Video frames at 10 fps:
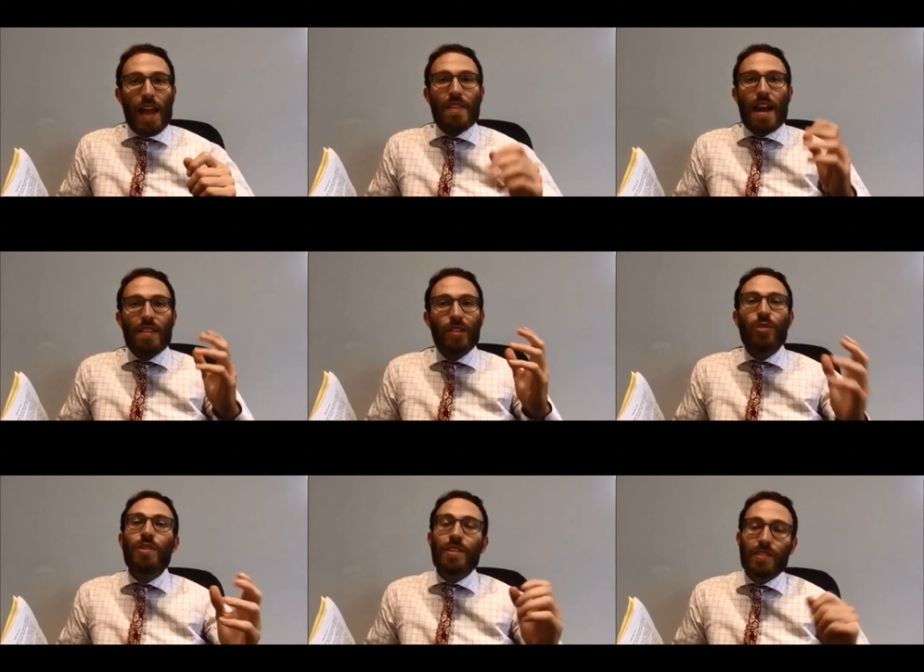And the
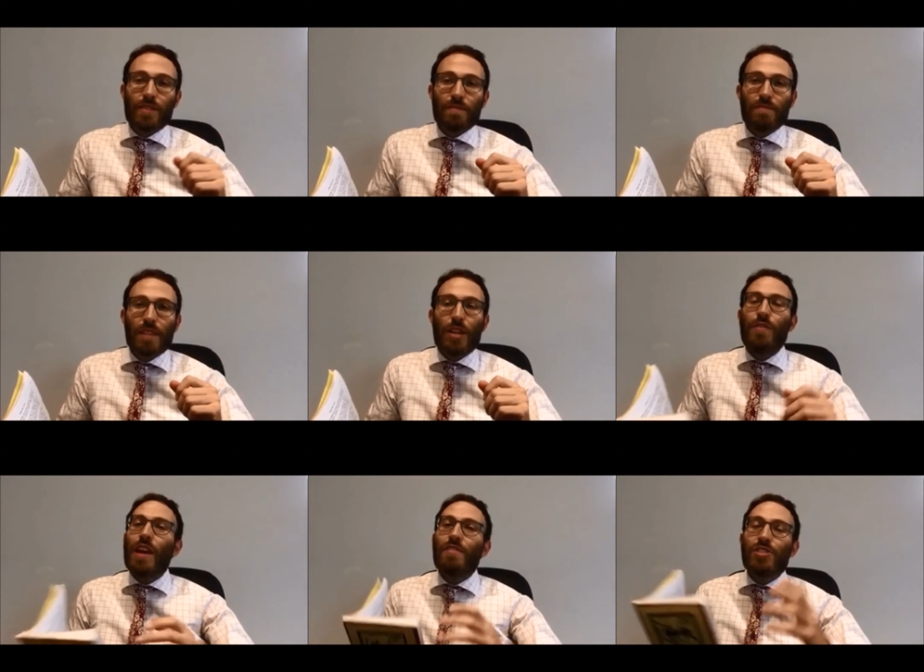law is
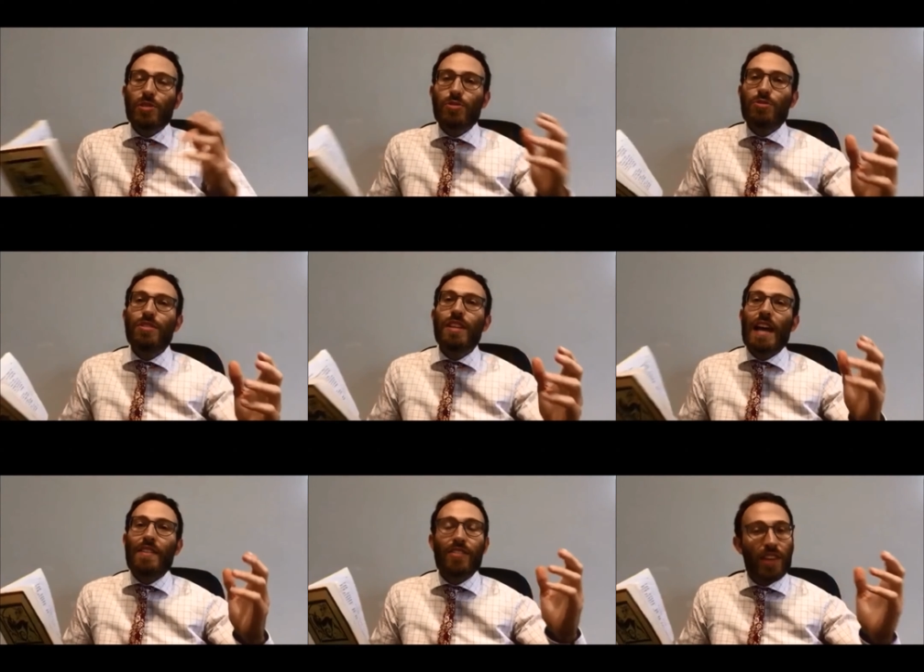that if you have
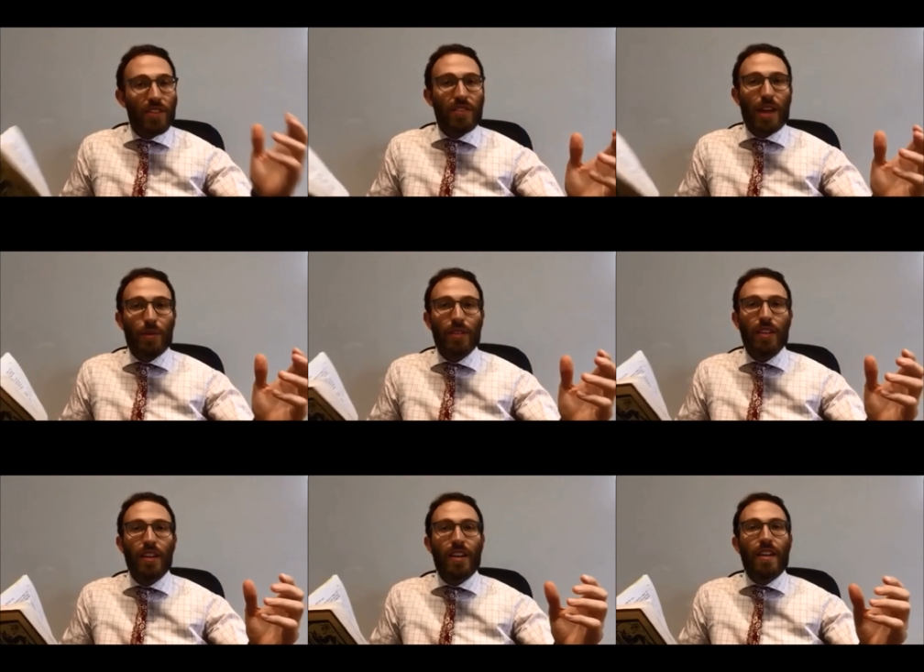children at the Seder table,